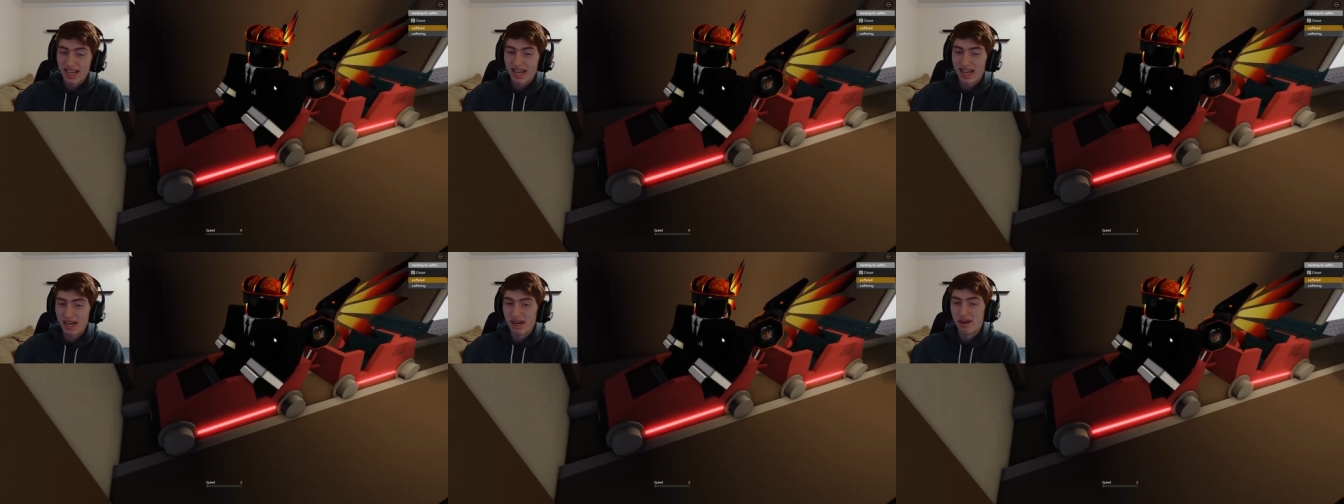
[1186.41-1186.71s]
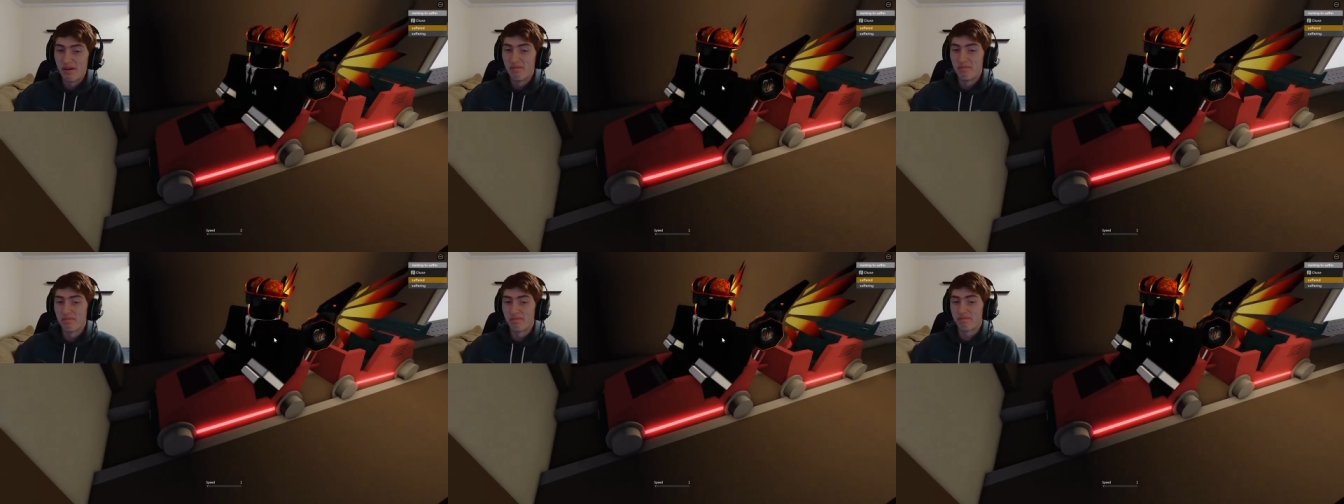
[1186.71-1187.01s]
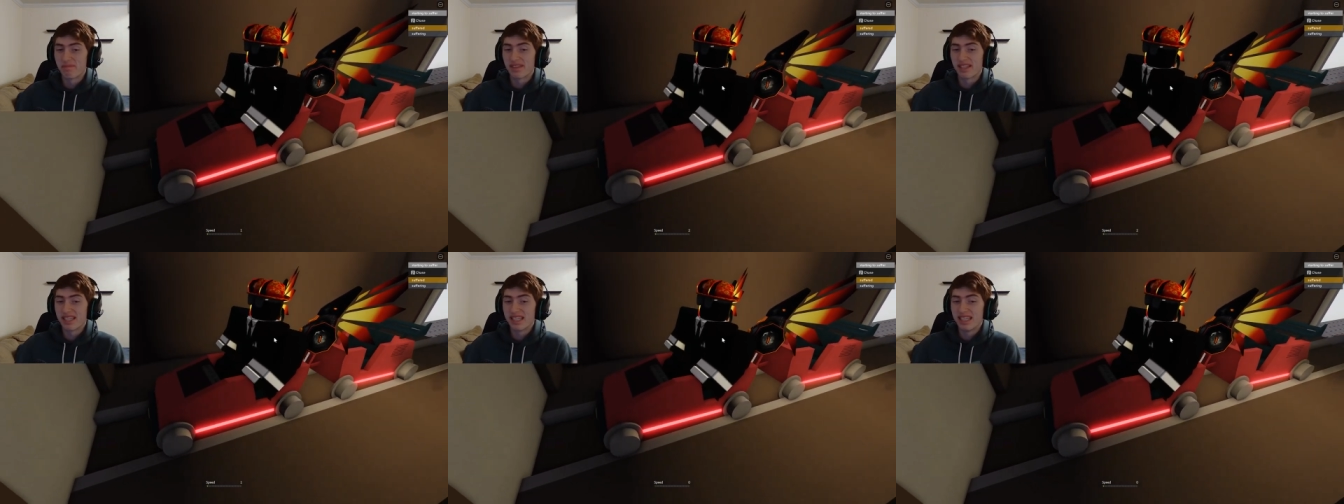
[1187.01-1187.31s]
Um,
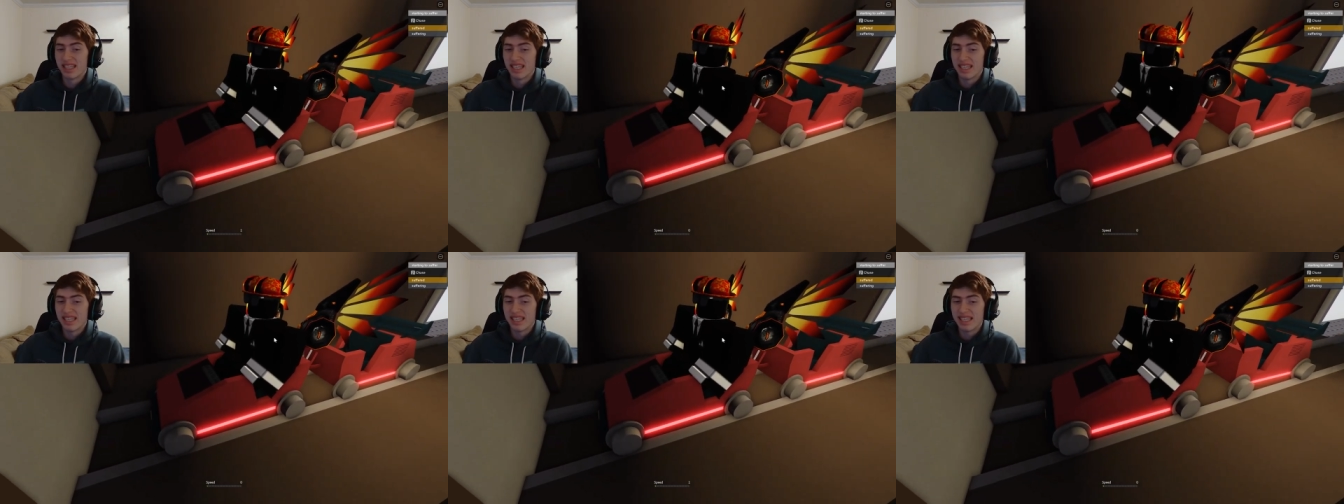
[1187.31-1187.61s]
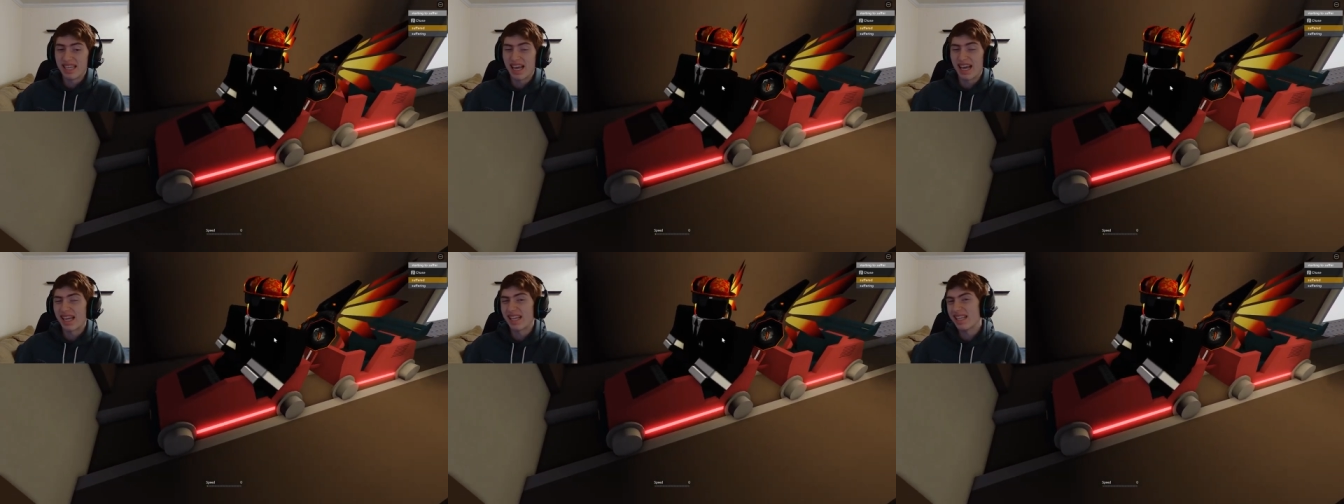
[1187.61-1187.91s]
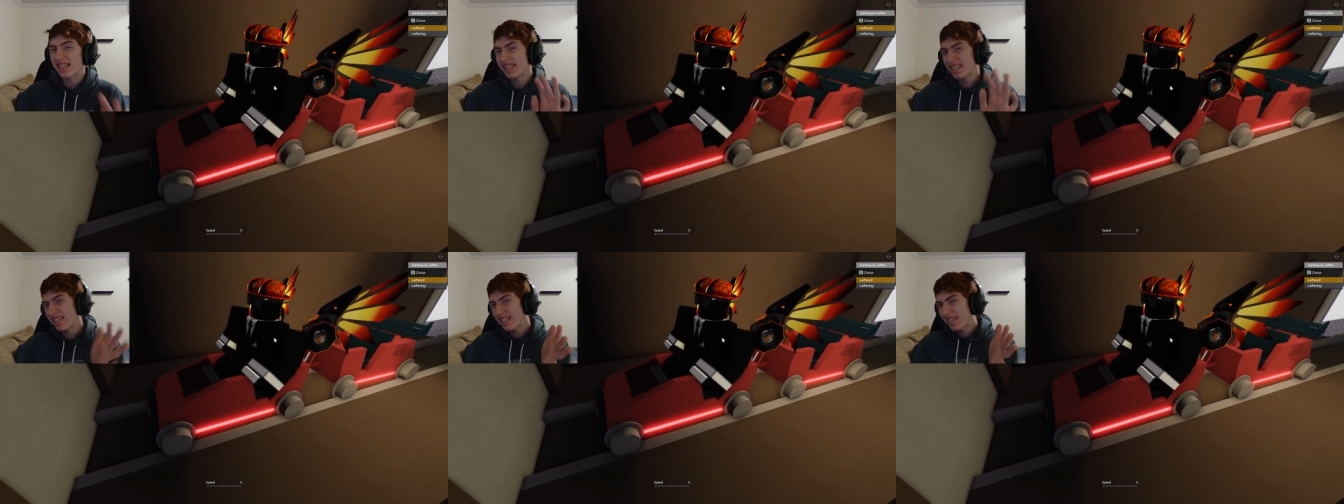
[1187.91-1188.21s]
yeah,
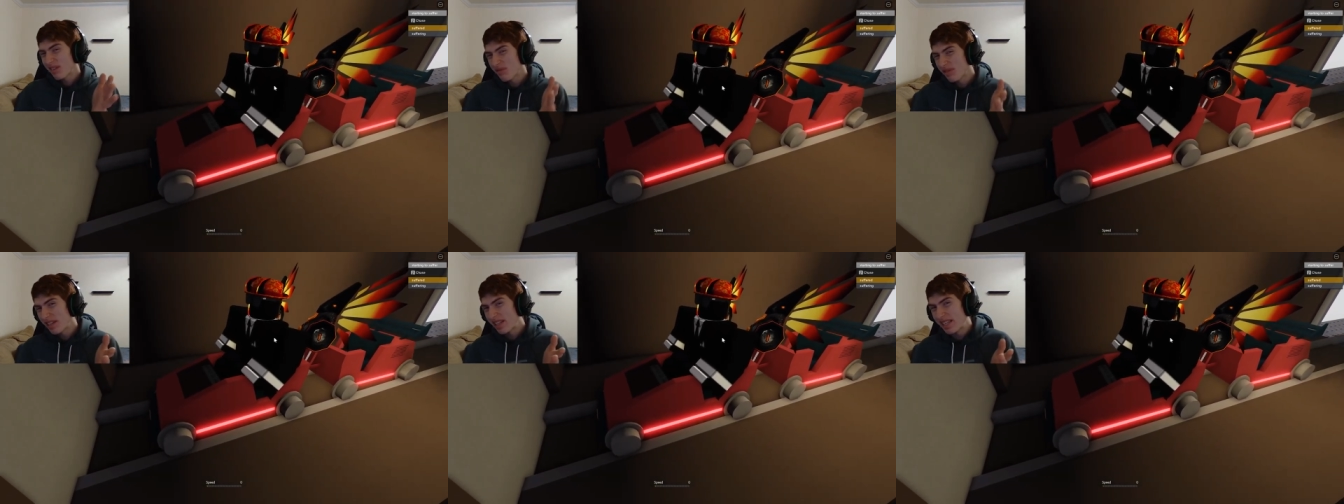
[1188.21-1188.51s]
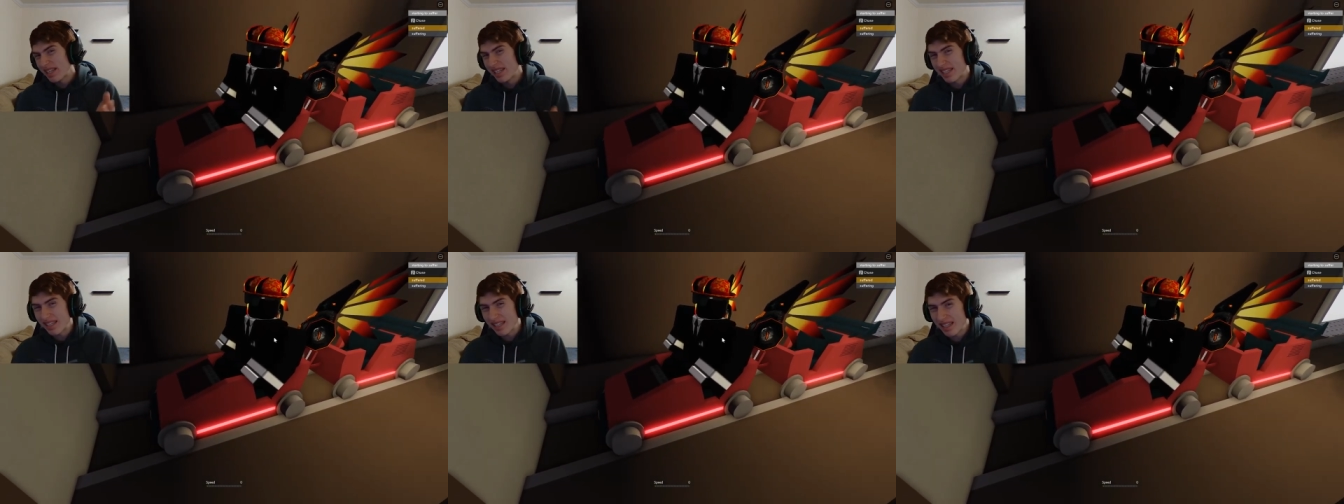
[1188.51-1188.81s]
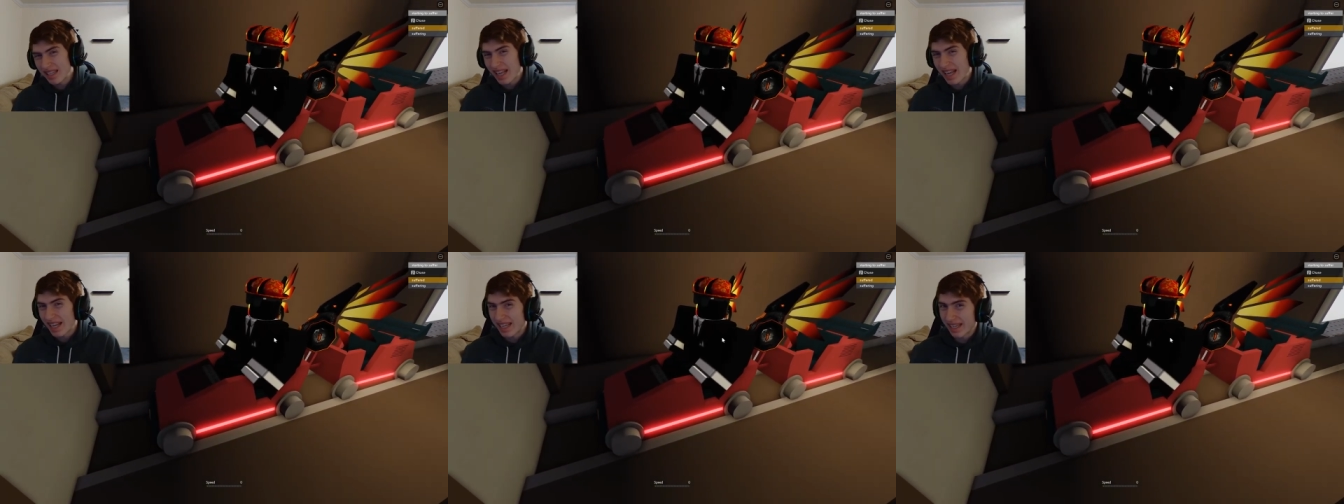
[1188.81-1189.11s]
it doesn't really, it
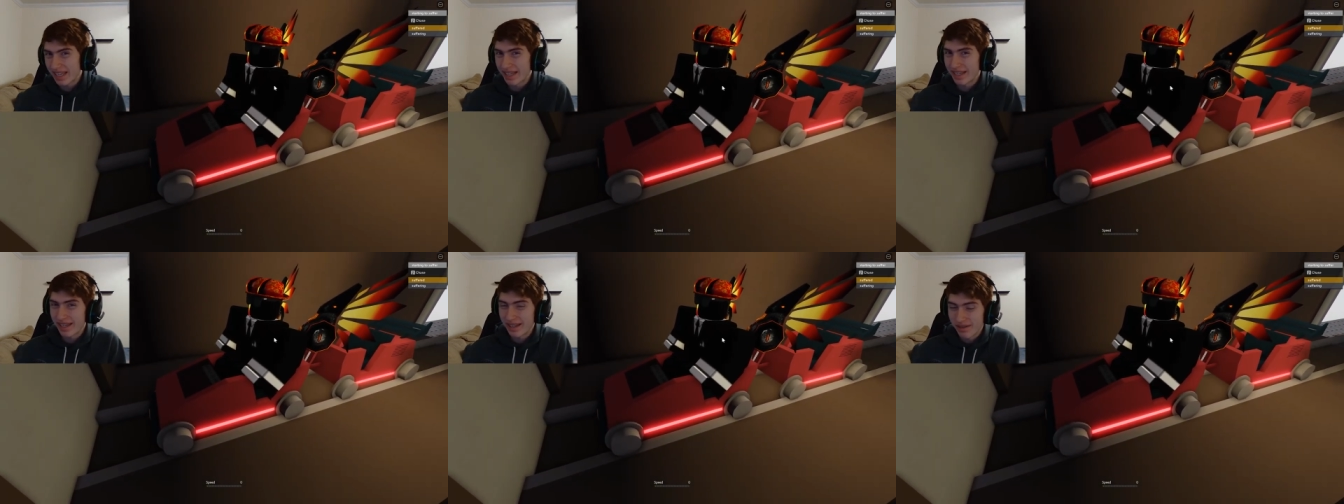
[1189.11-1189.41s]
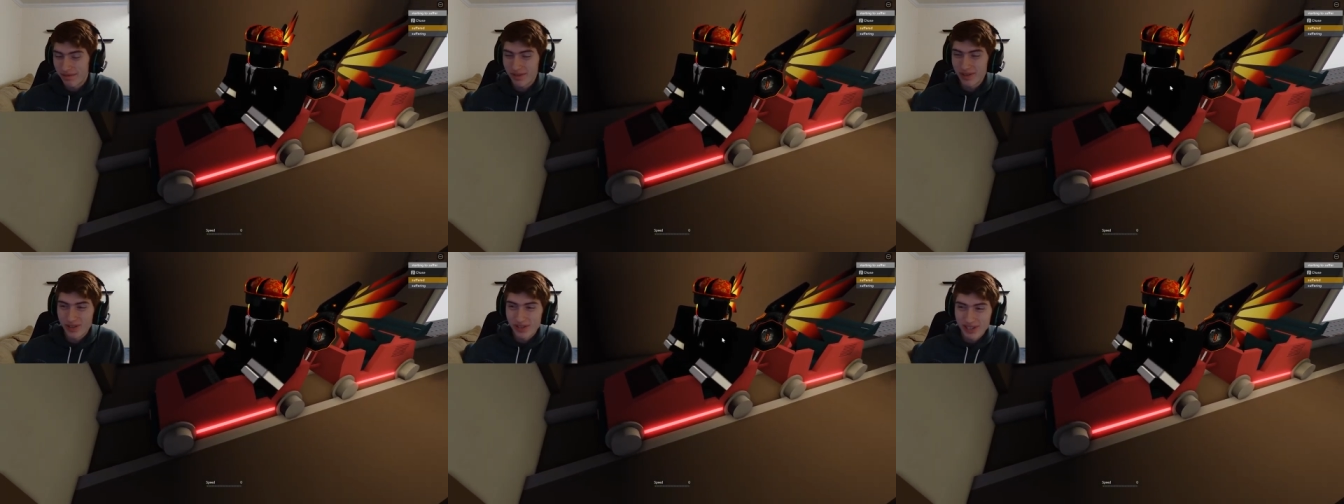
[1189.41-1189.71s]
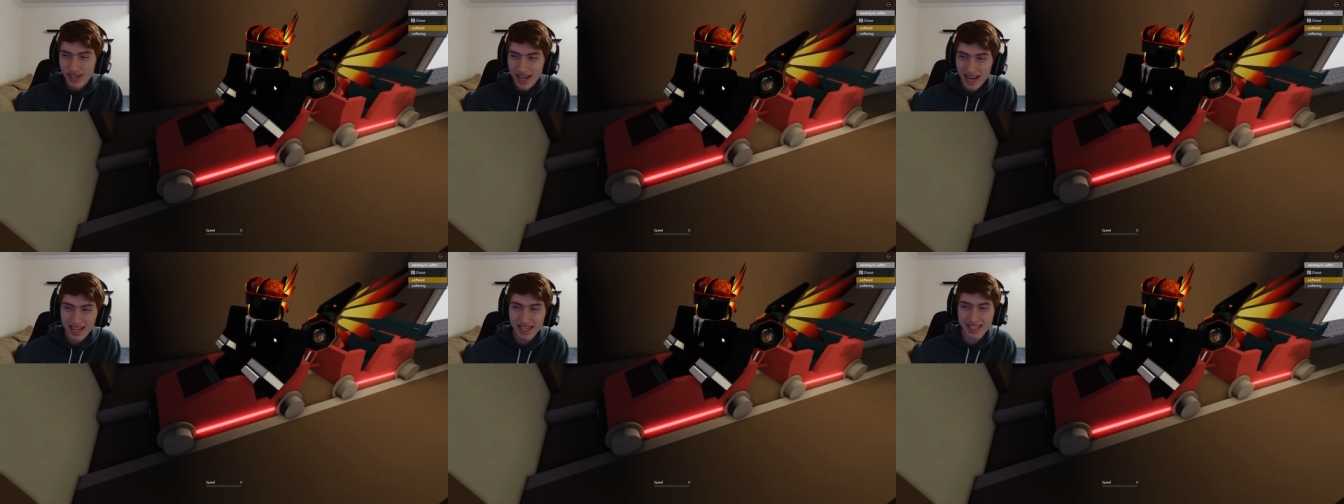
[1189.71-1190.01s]
doesn't like it if you're
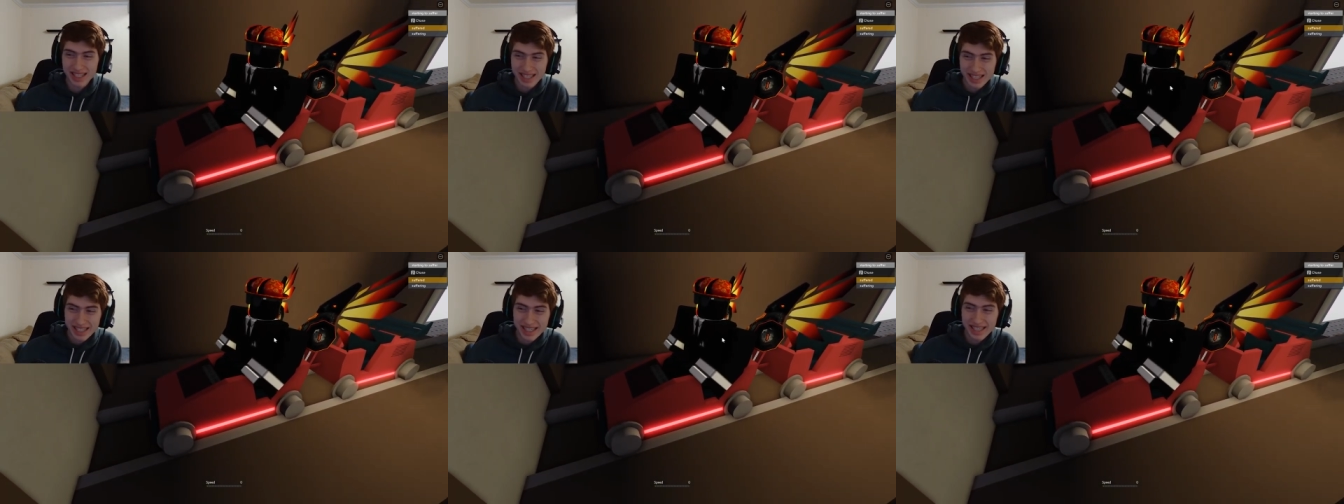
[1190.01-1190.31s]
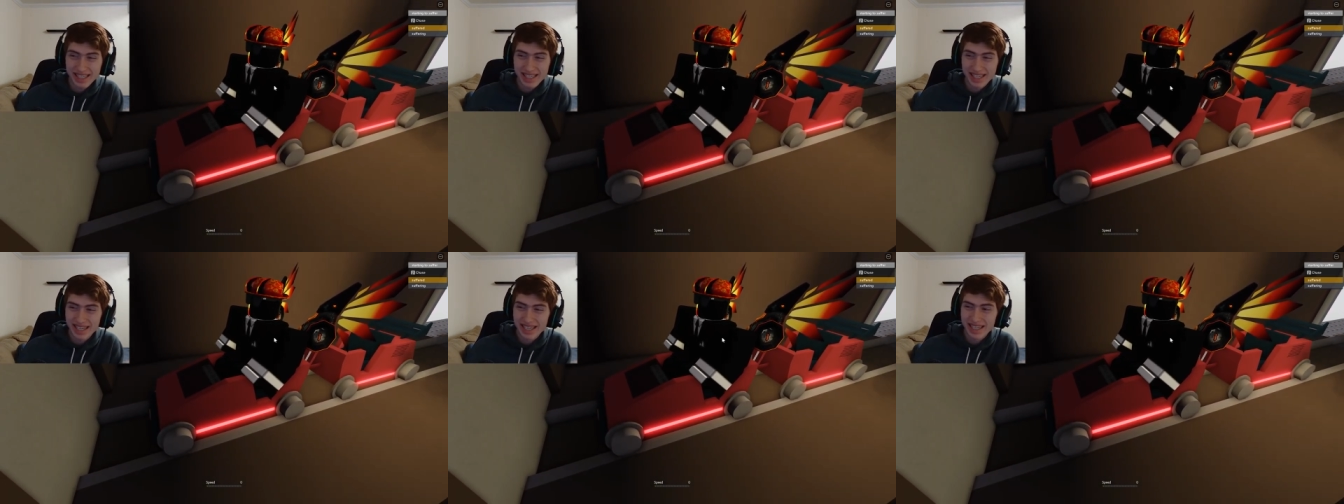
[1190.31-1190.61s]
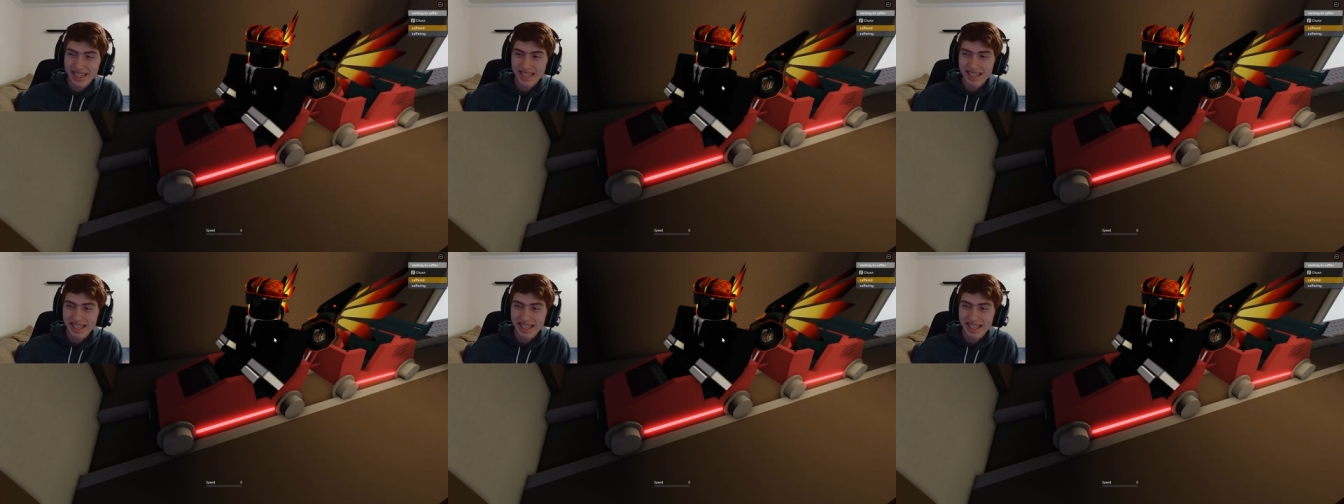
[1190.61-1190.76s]
not seated.